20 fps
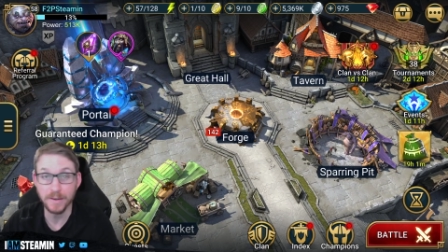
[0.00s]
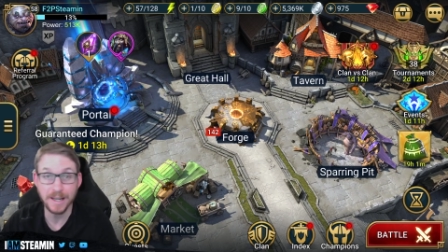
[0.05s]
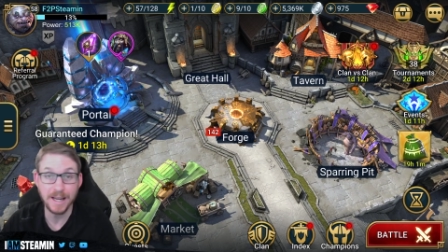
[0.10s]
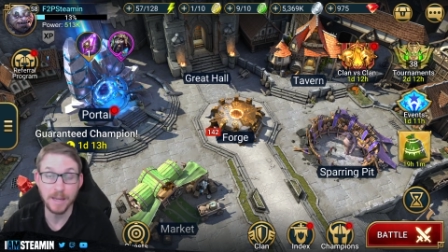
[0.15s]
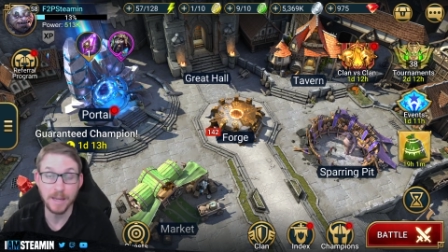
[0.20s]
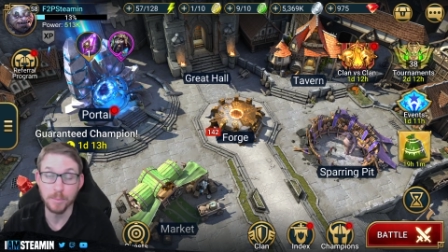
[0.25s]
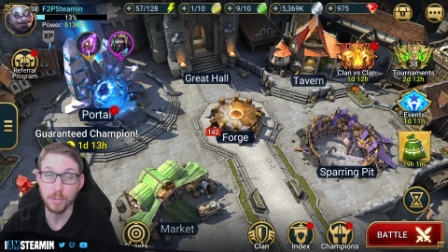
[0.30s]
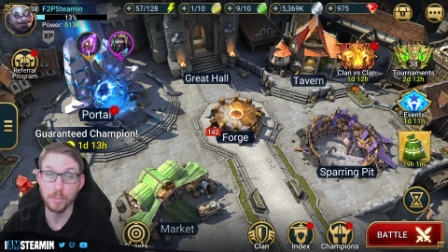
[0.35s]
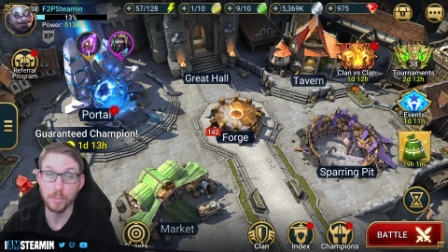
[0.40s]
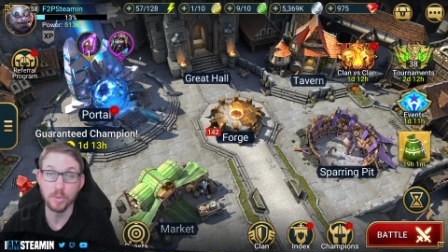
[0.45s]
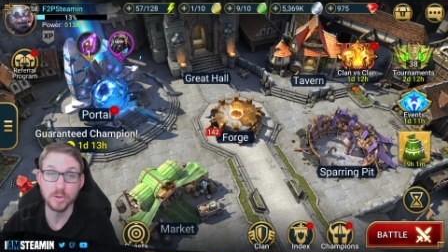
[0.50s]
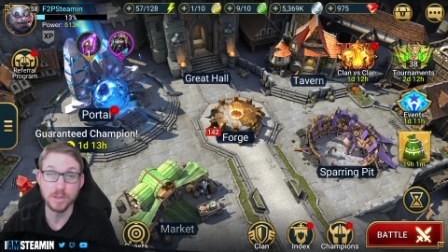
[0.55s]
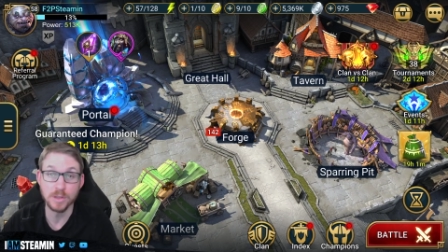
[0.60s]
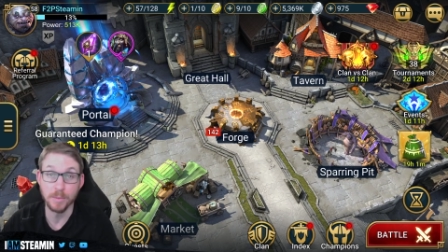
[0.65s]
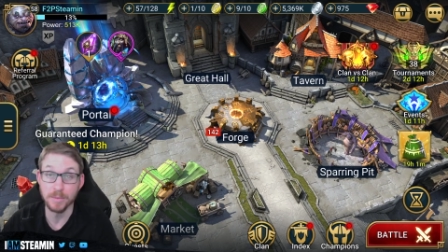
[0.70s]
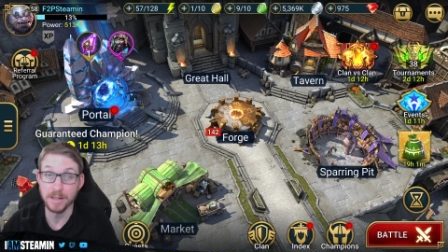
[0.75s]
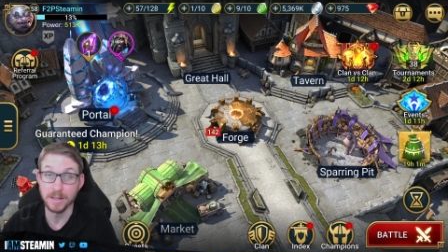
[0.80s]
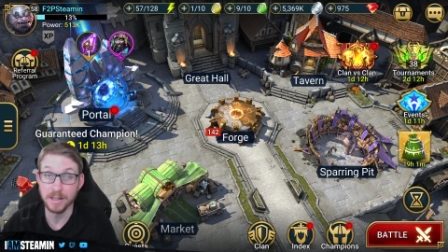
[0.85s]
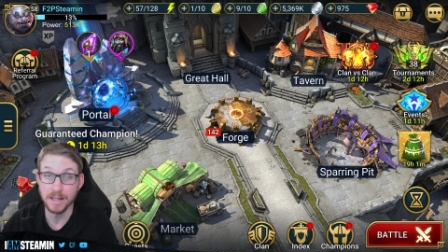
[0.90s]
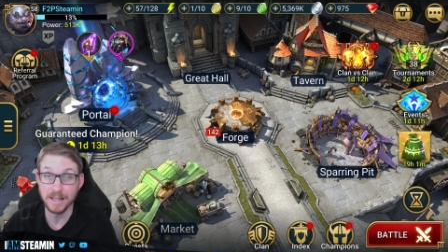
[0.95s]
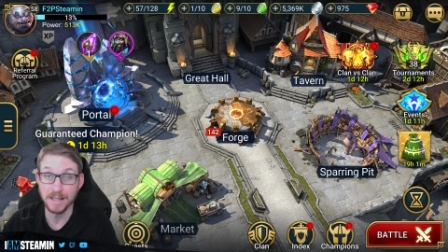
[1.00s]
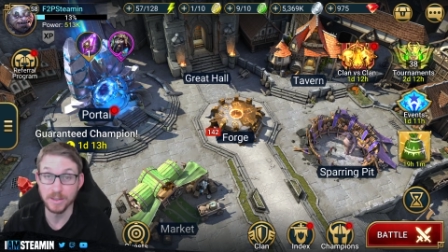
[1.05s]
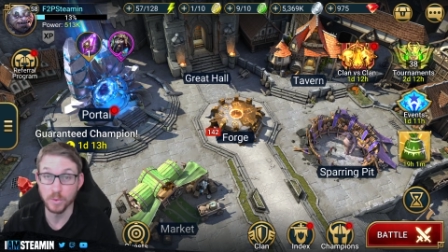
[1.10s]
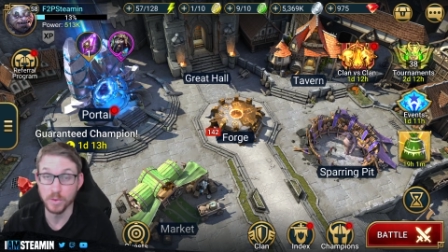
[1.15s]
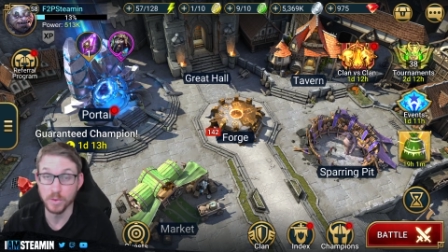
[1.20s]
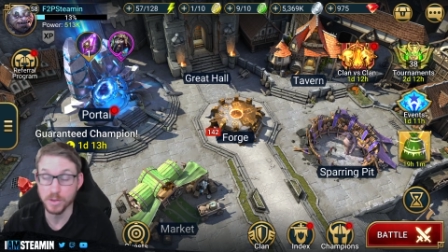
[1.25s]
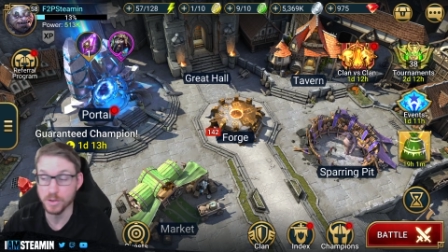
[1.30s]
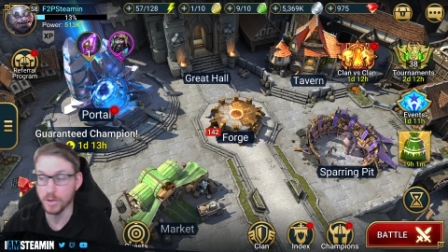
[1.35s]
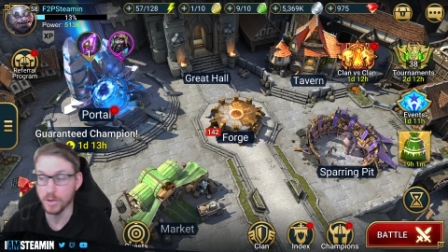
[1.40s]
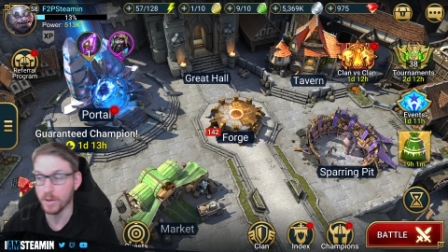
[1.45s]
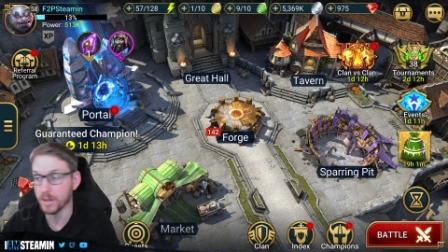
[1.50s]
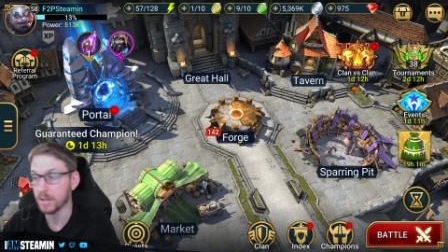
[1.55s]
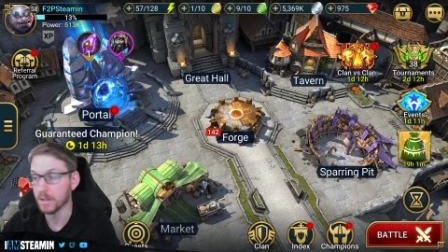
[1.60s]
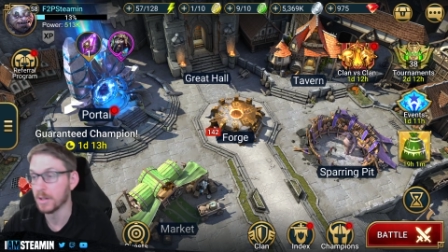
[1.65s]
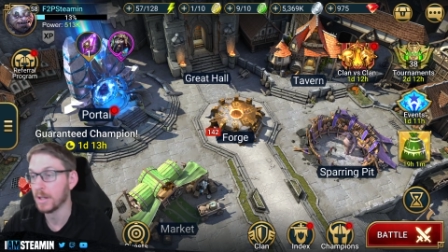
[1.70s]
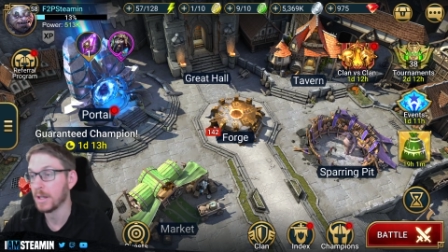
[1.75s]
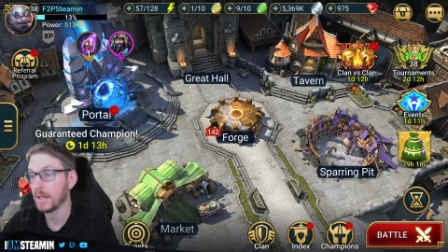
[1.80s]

I can't promote something I don't enjoy.